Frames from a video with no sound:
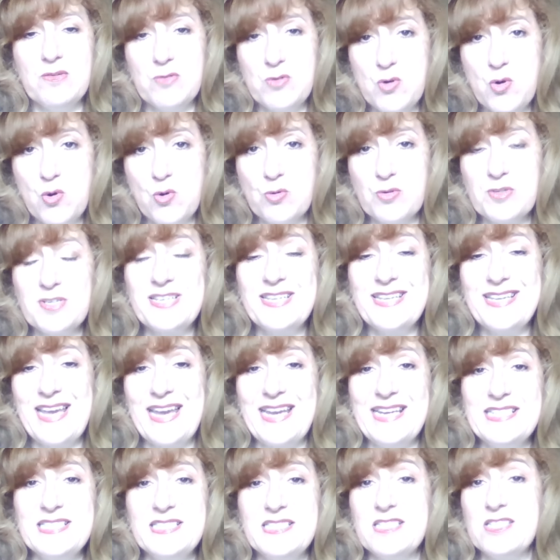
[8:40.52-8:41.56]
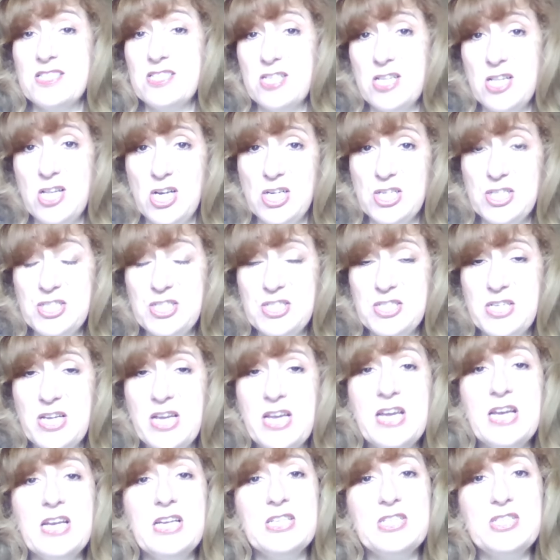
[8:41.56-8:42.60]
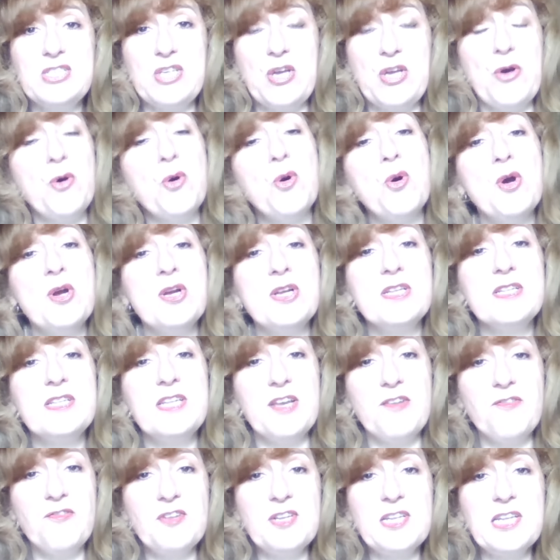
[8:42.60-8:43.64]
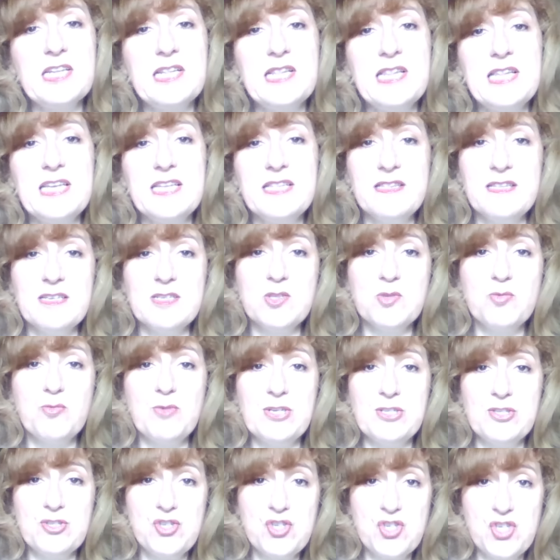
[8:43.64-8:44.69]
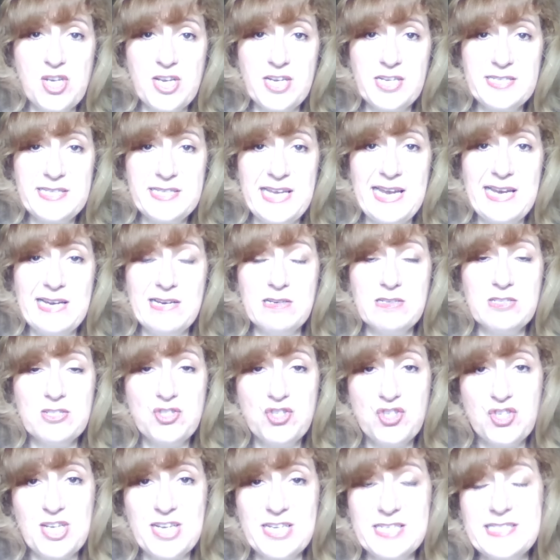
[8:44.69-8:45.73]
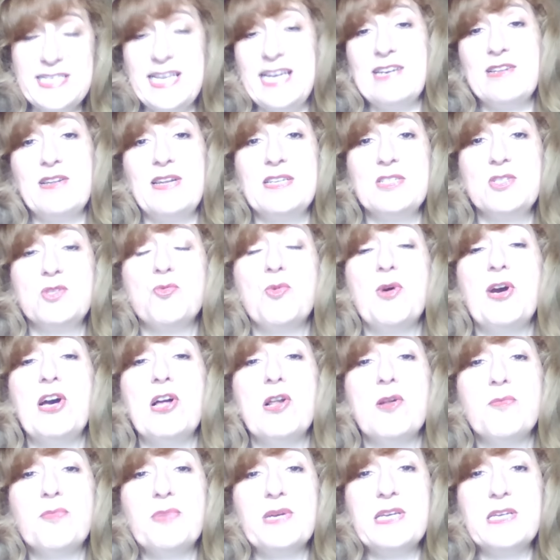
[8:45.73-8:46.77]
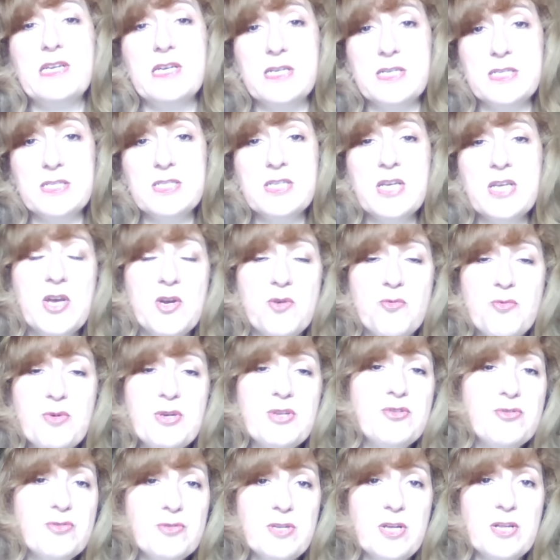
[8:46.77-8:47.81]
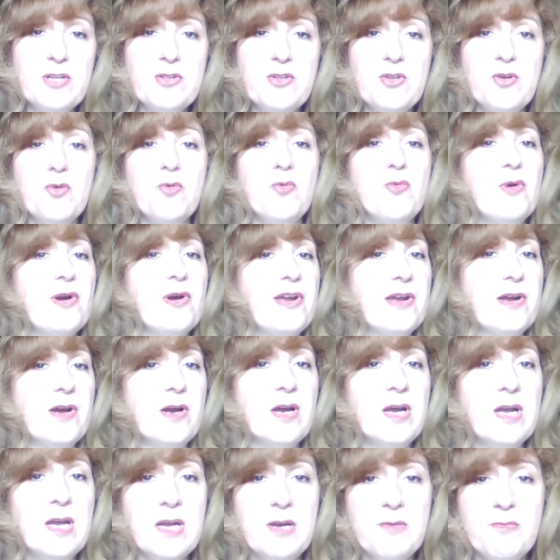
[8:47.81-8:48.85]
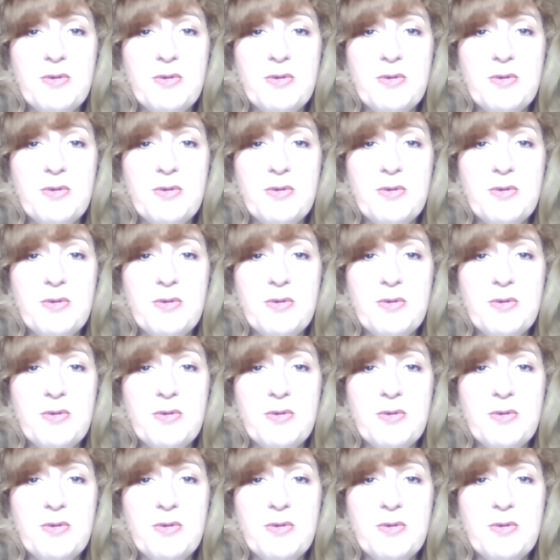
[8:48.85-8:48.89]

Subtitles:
court cases lost. So definitely this one checks out as well, because we do not know where,